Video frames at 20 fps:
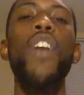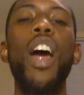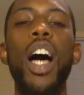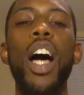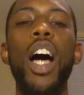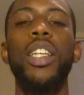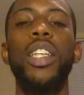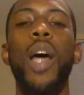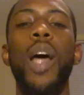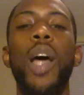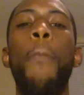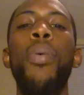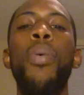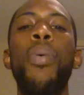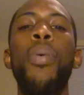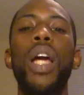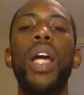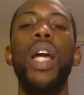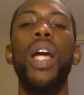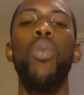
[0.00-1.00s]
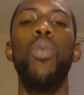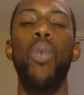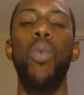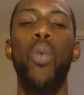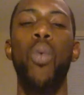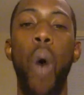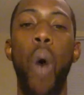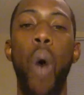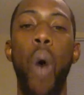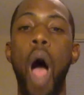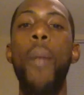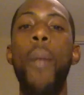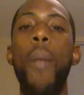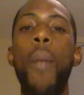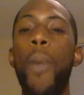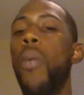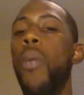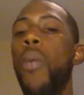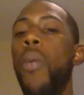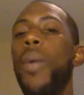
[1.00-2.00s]
for us a brick wall
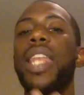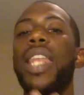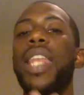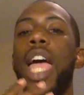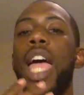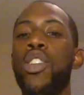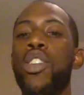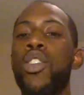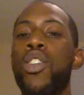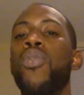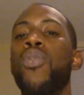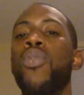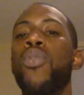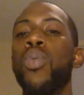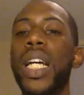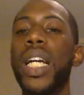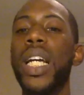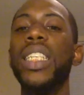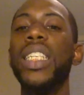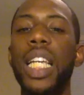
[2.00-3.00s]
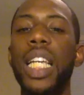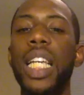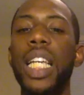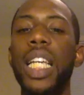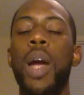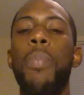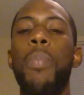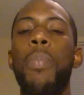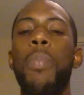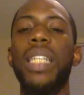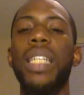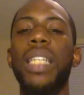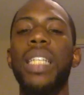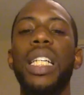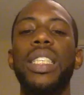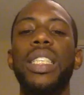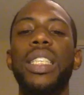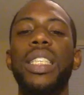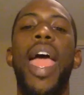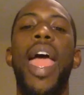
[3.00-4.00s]
moment that you've reached in your
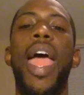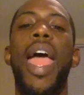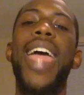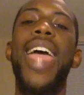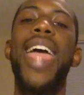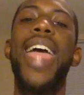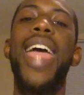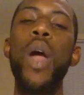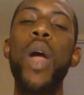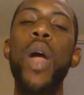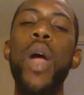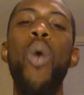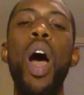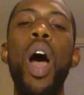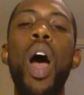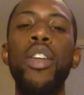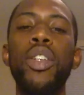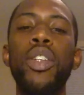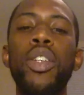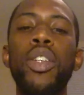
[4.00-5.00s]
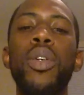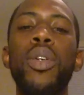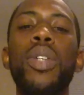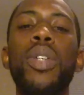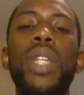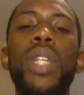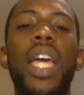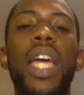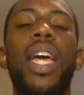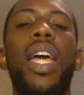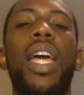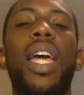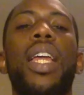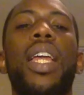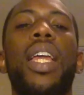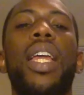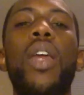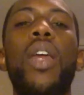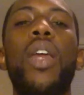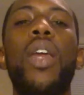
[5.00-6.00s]
business, and then what you
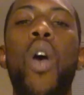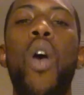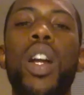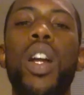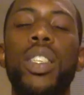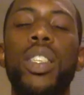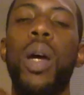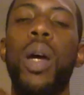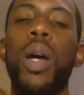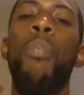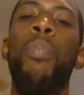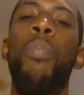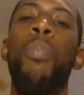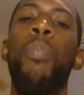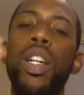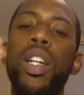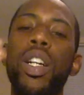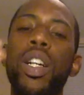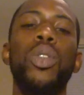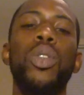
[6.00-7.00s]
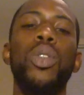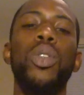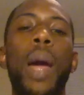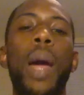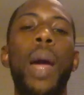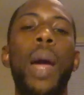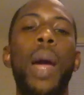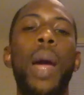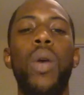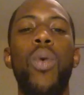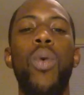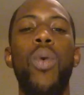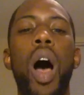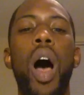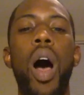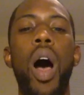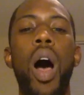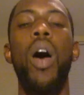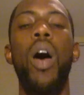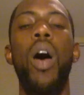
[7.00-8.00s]
did in order to burst through that brick
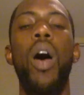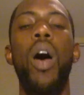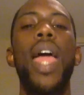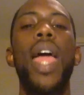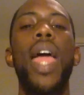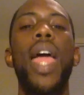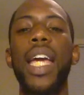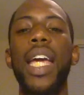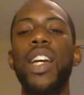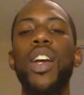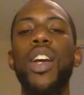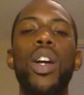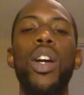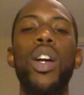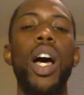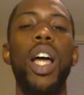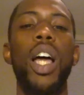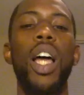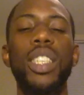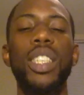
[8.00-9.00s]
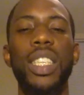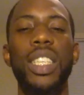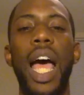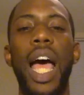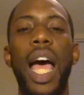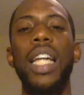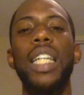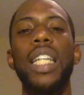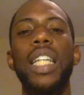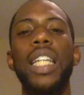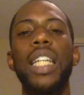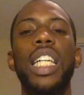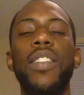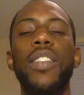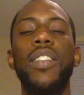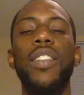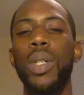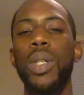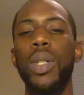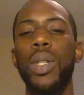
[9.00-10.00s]
wall and get on the other side and
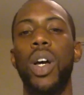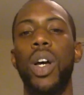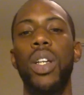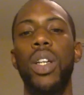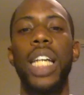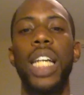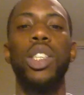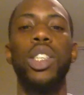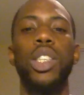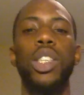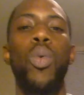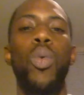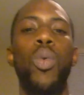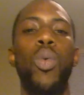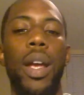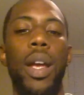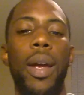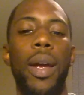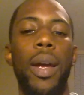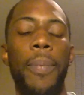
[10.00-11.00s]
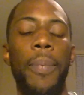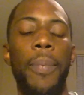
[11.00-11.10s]
achieve the result that you wanted.